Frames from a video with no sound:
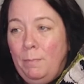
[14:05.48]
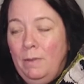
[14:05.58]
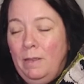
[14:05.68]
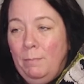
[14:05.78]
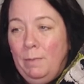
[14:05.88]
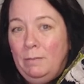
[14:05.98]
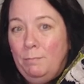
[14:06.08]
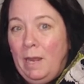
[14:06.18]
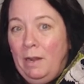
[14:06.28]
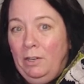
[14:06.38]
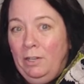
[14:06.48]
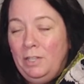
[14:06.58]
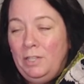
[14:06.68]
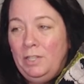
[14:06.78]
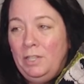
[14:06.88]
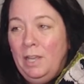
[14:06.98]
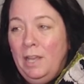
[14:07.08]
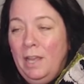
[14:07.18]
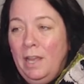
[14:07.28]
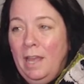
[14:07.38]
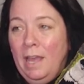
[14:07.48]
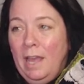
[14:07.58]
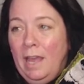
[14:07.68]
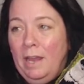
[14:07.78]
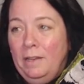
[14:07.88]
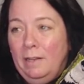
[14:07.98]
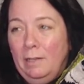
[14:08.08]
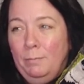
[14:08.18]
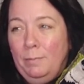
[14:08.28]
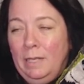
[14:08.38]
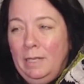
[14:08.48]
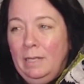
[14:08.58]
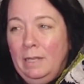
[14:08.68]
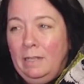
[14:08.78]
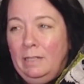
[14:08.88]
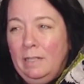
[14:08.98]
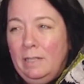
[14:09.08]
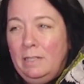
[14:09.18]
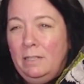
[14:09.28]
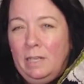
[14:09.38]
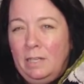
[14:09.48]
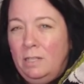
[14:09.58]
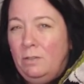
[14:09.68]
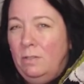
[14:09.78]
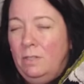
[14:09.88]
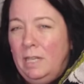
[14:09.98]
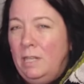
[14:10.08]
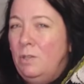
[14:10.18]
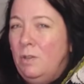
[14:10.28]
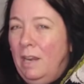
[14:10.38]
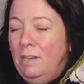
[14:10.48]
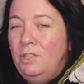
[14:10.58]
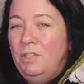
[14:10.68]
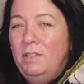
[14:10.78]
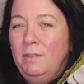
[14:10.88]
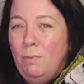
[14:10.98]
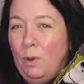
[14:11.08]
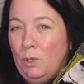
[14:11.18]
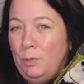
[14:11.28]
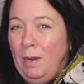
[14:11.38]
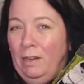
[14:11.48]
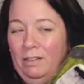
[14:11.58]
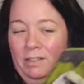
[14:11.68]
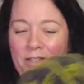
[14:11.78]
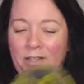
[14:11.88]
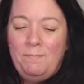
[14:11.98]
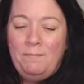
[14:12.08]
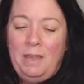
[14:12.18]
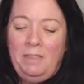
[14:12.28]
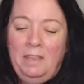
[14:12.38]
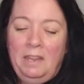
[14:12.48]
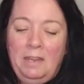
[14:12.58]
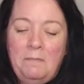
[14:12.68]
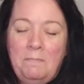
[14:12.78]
mitten patterns, and there'll be at least 6 to 8 bonus patterns, I think,